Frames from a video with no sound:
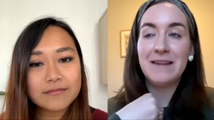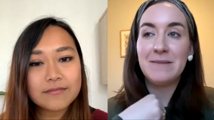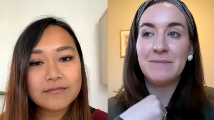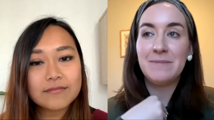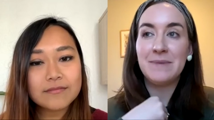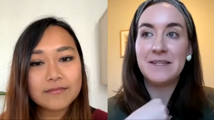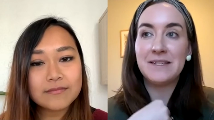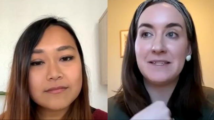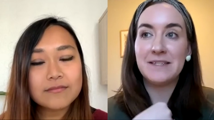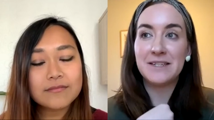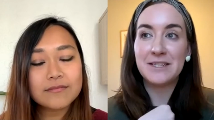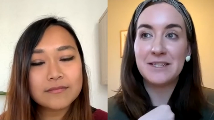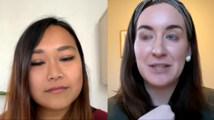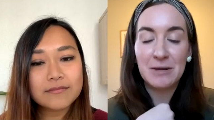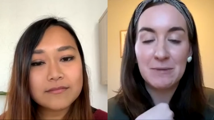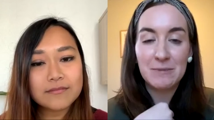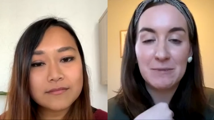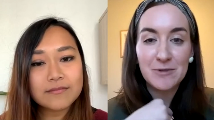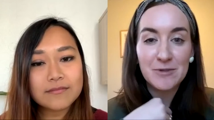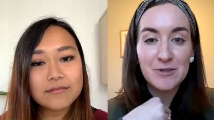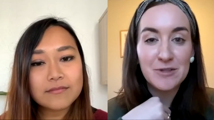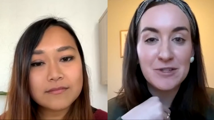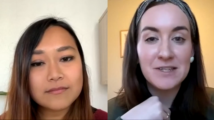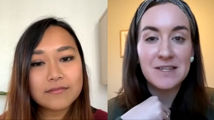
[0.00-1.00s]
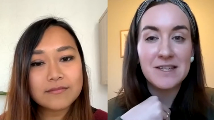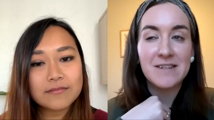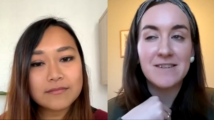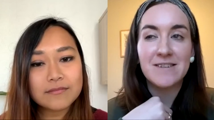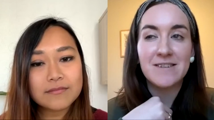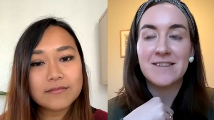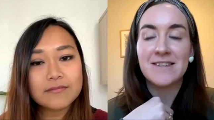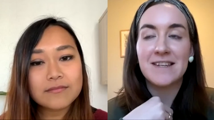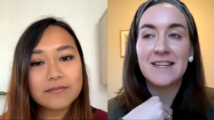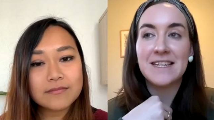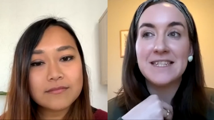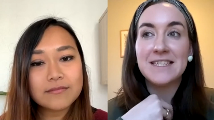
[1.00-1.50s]
Speaker 1: business almost two
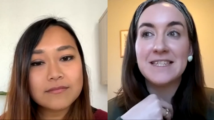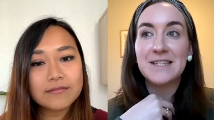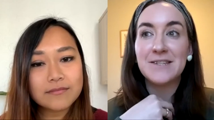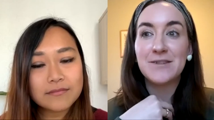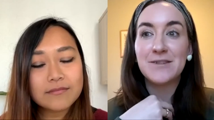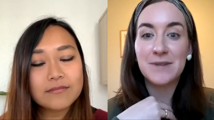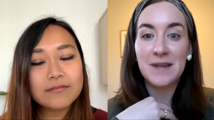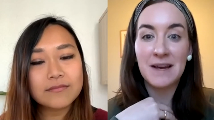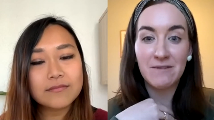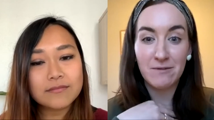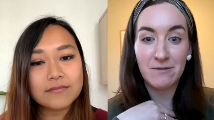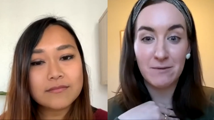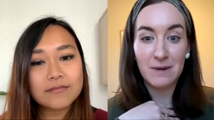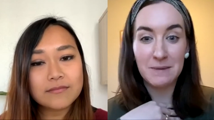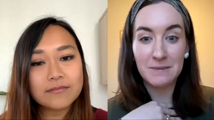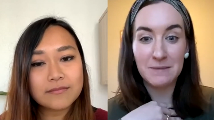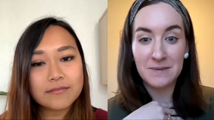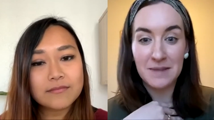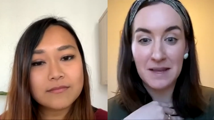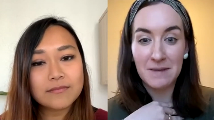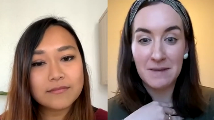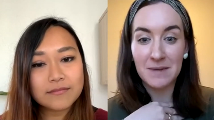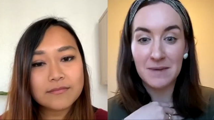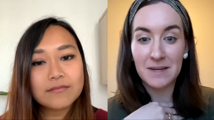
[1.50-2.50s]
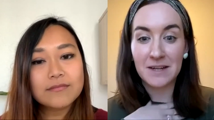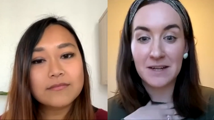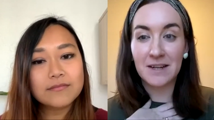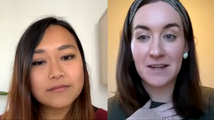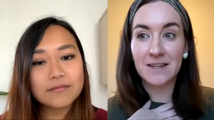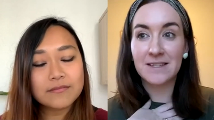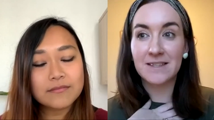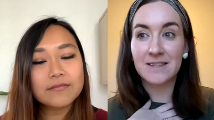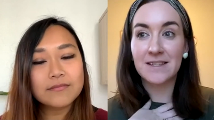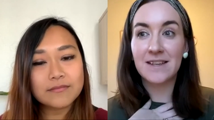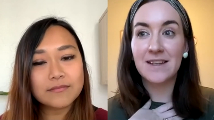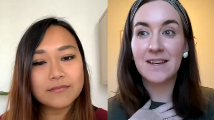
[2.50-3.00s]
years and I still don't have a website
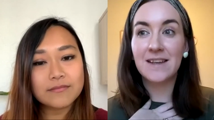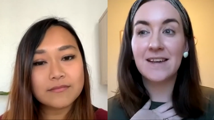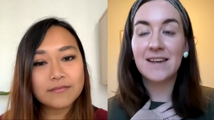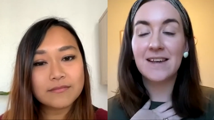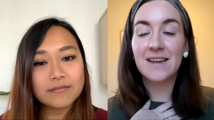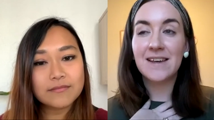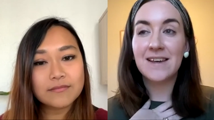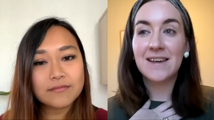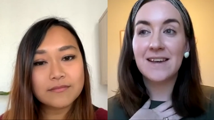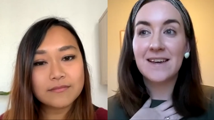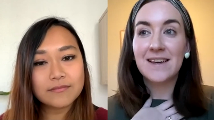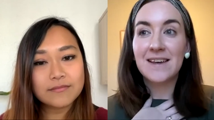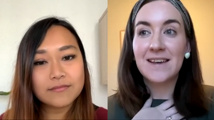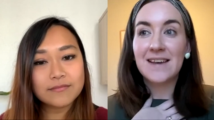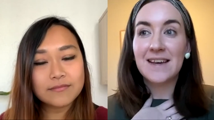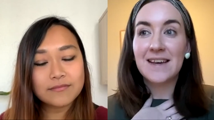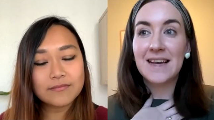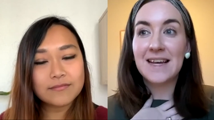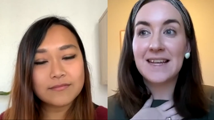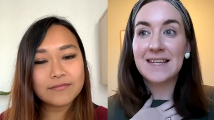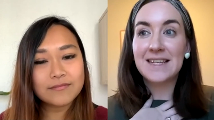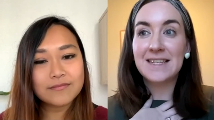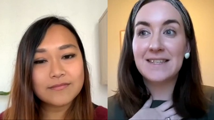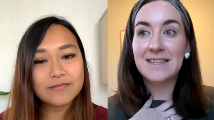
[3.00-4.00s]
because it